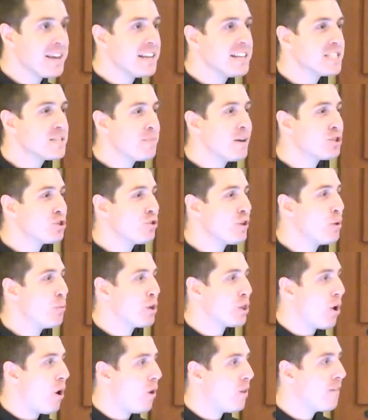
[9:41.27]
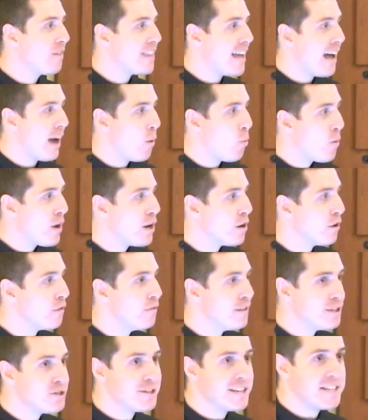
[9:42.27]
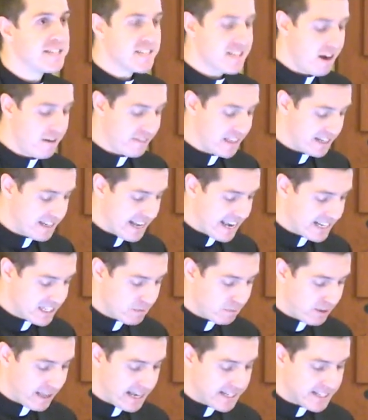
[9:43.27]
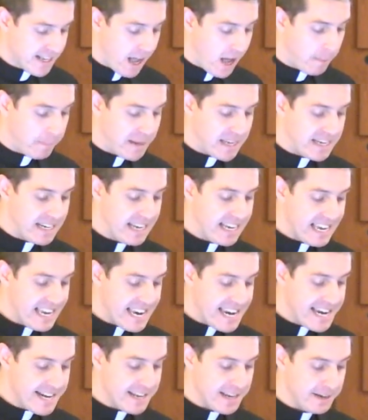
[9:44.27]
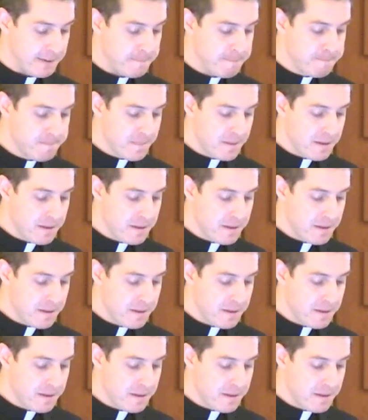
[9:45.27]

especially with all of that weird visiony stuff that takes place up in Eden,